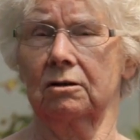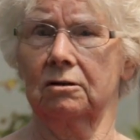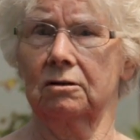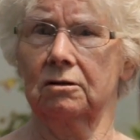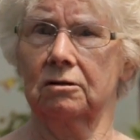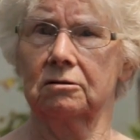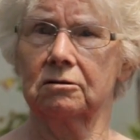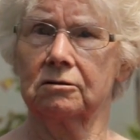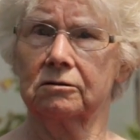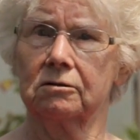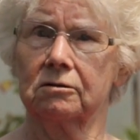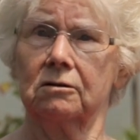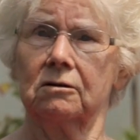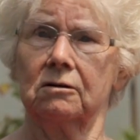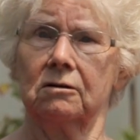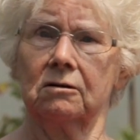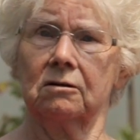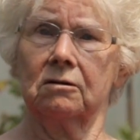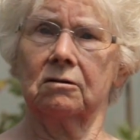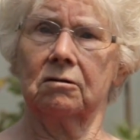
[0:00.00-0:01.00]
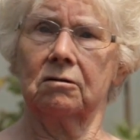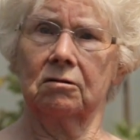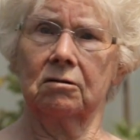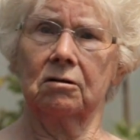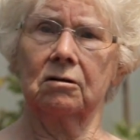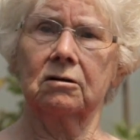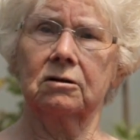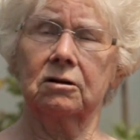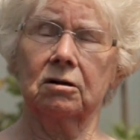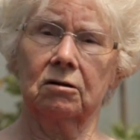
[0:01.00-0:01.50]
the
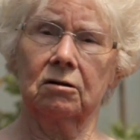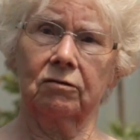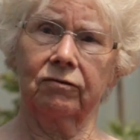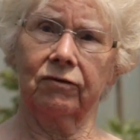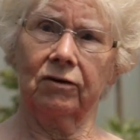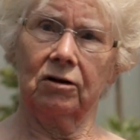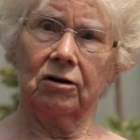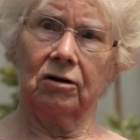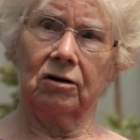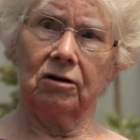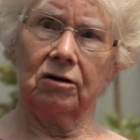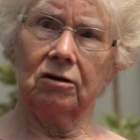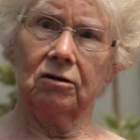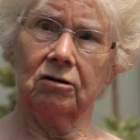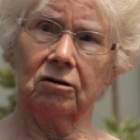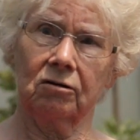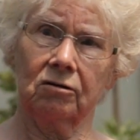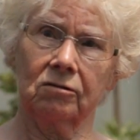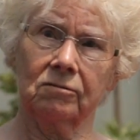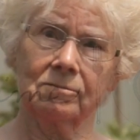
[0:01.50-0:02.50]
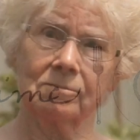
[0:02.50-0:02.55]
fall, you know.